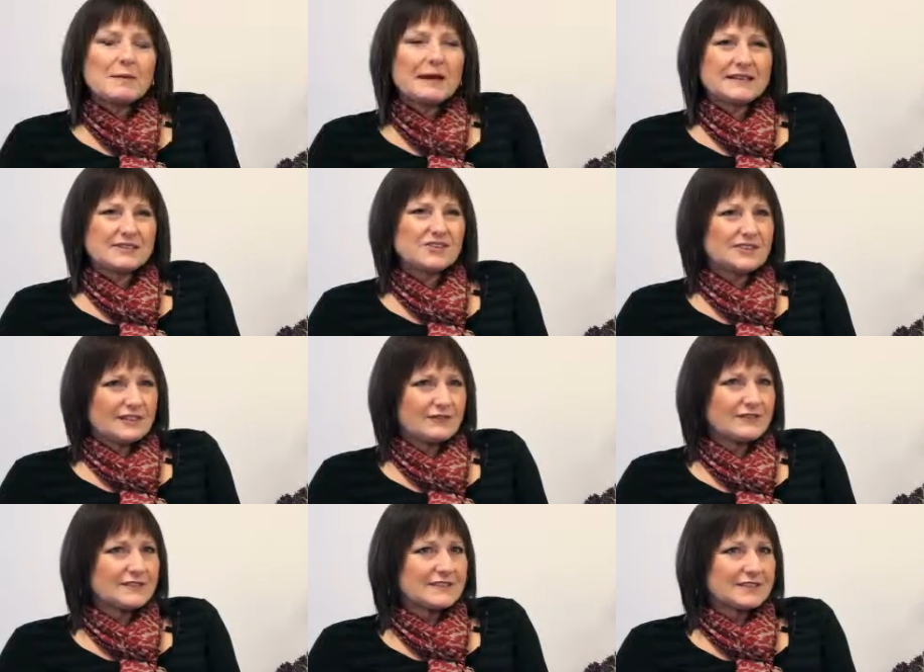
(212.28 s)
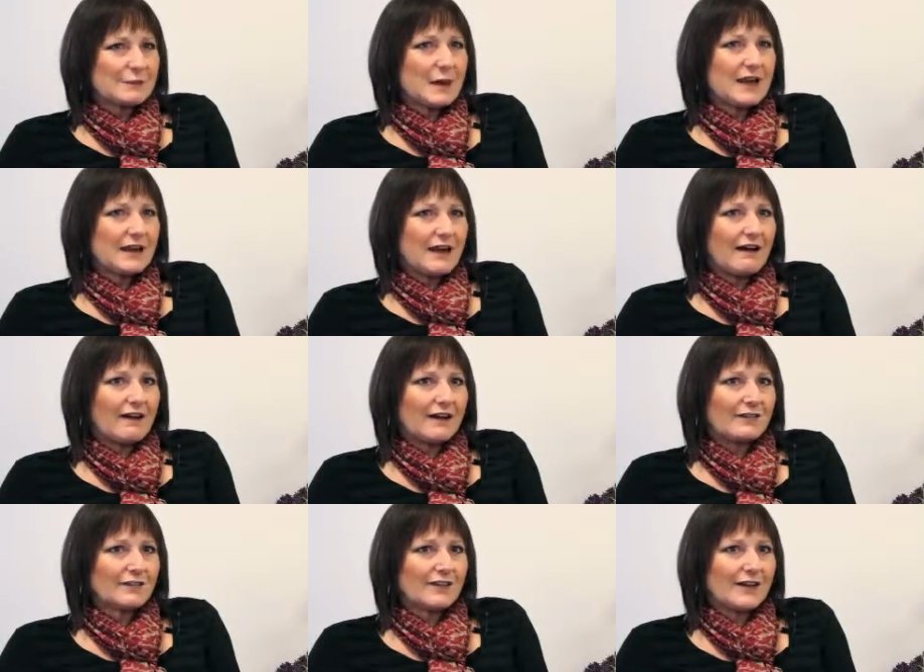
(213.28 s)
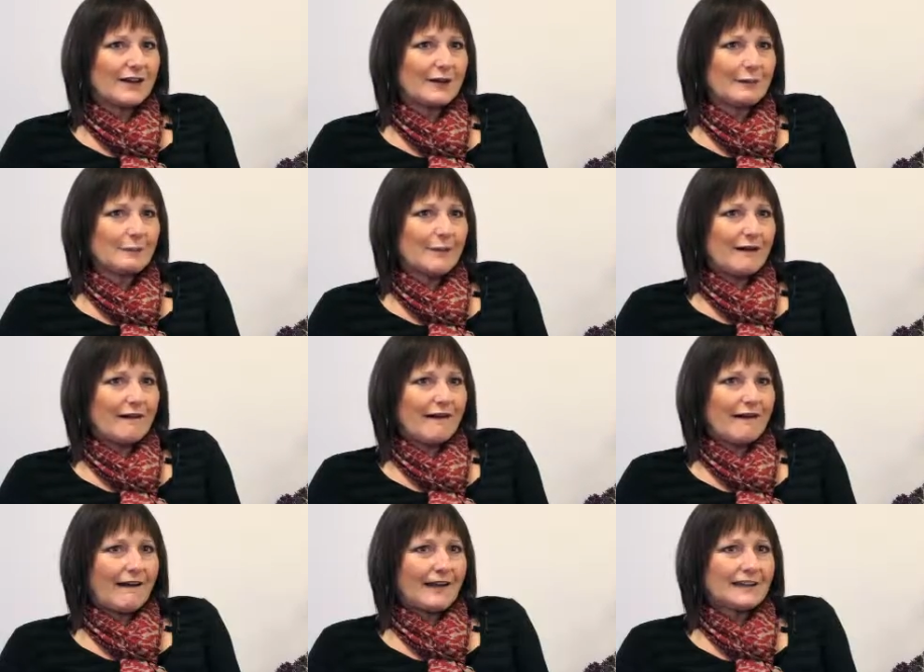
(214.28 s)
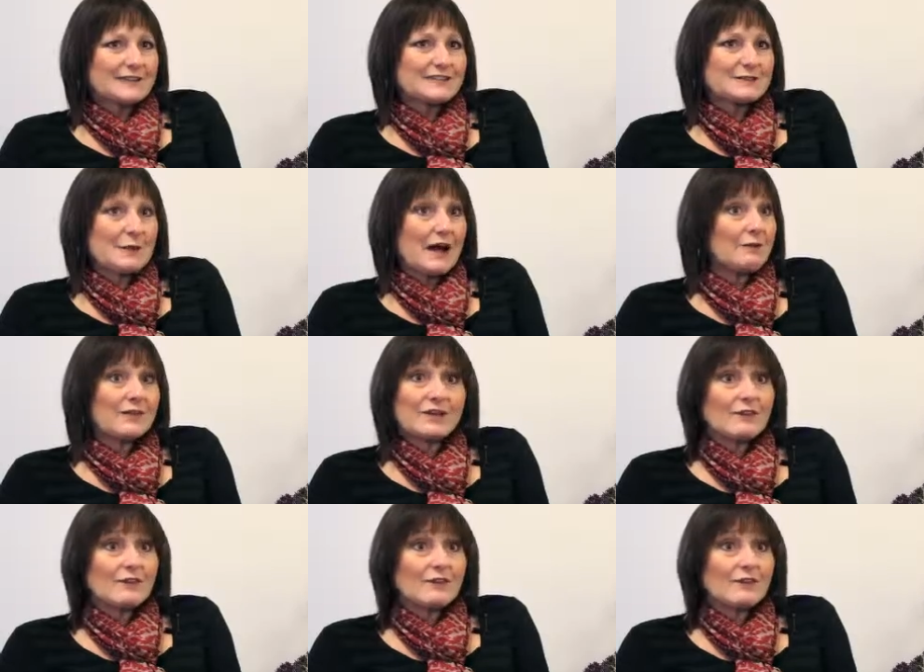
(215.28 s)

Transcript: It makes such a difference to my life. Um, I can smile with